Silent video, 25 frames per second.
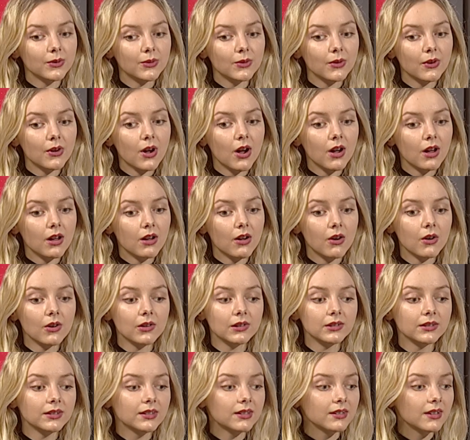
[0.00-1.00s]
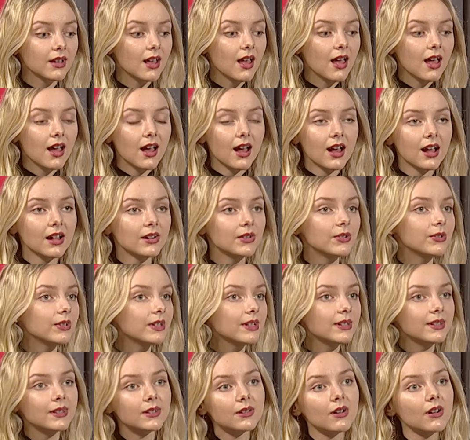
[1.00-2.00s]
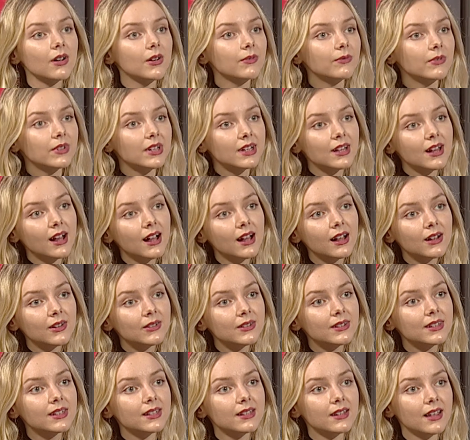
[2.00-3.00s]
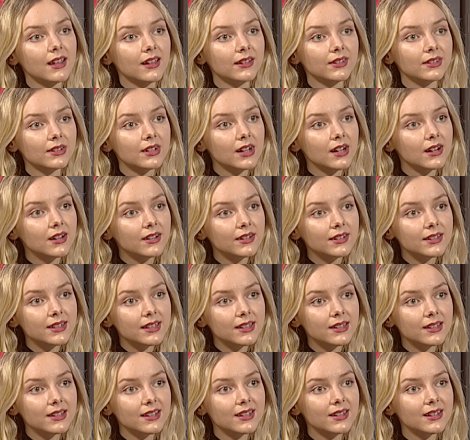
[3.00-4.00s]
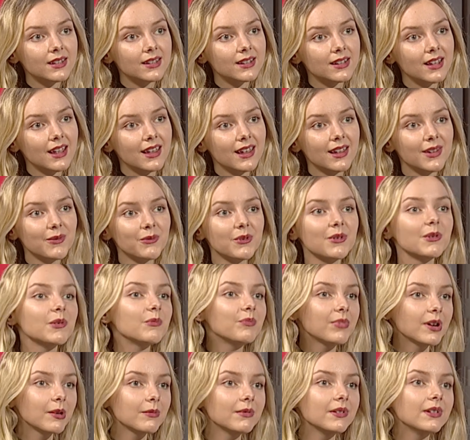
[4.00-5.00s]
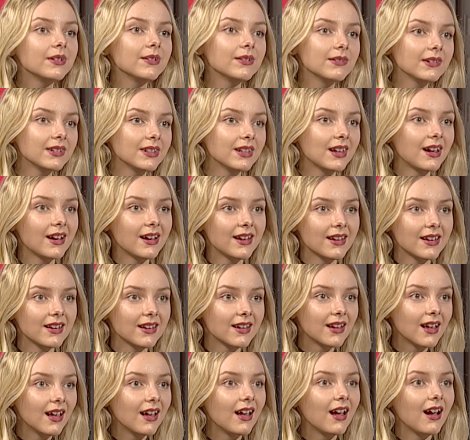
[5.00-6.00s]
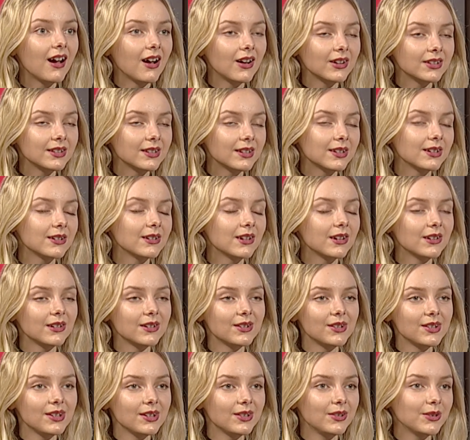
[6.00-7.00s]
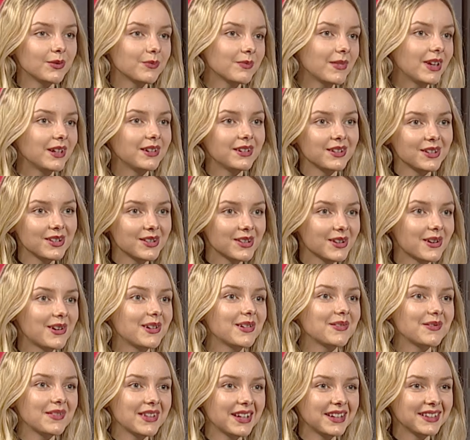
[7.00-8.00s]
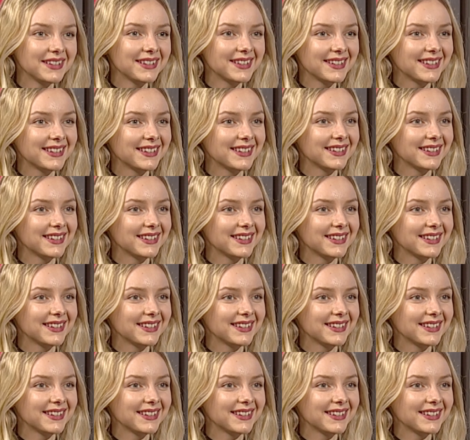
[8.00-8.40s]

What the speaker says: to hold hundreds of accounts and currencies, and we will probably rely on technology to manage all of that.